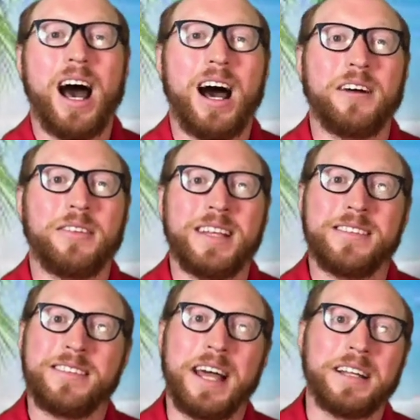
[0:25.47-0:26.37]
of
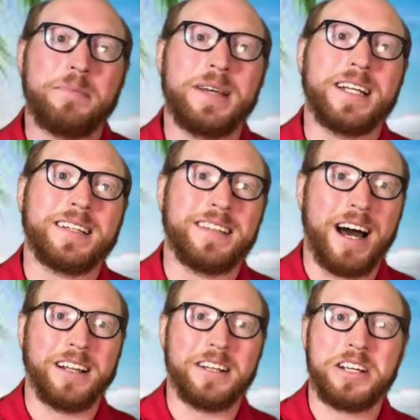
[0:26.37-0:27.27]
encyclopedic
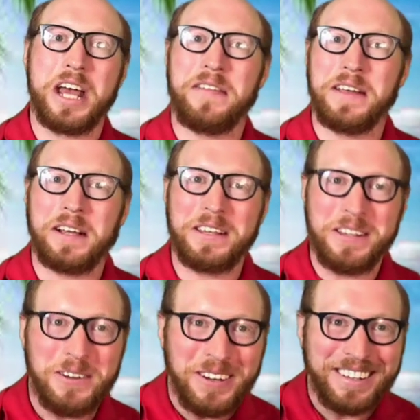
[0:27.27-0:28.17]
knowledge and the
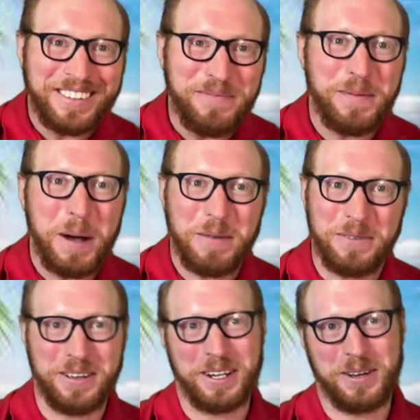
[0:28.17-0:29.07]
cutest puppy
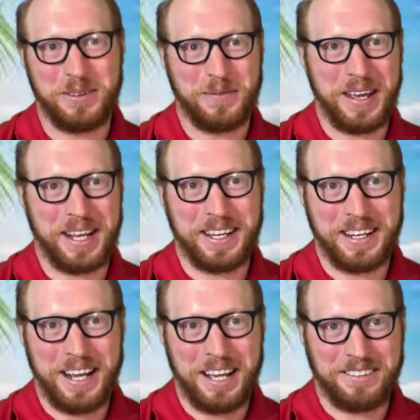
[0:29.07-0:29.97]
videos
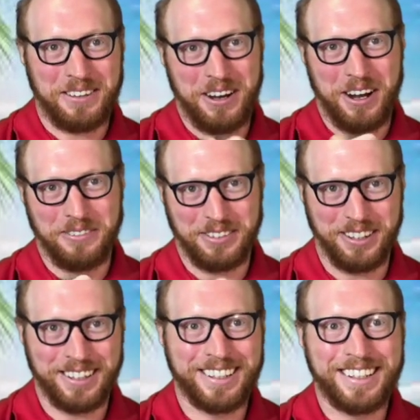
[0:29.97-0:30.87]
mankind has to offer.